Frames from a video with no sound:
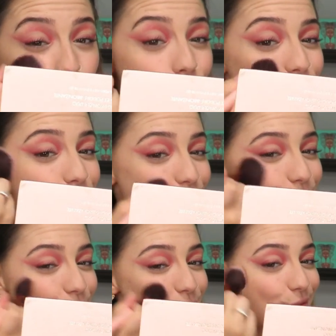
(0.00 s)

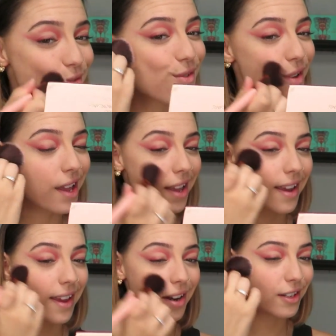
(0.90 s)
Woo-hoo!
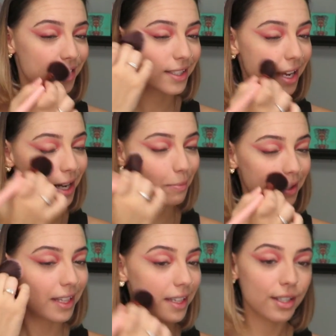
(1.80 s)
And just kind of
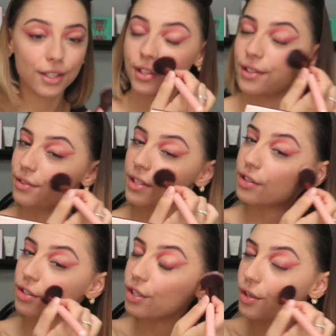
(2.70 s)
blend those
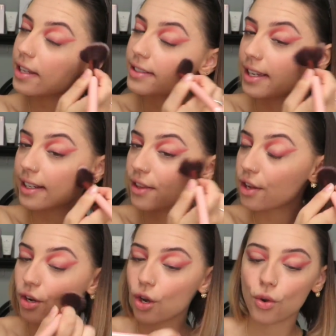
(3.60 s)
two
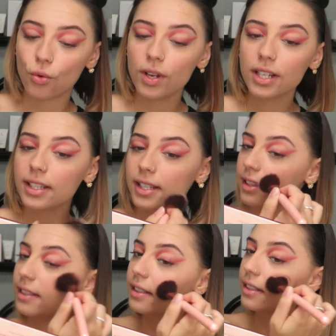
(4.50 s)
together
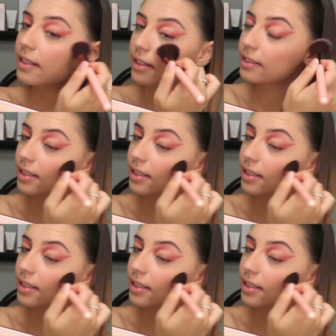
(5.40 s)
quickly.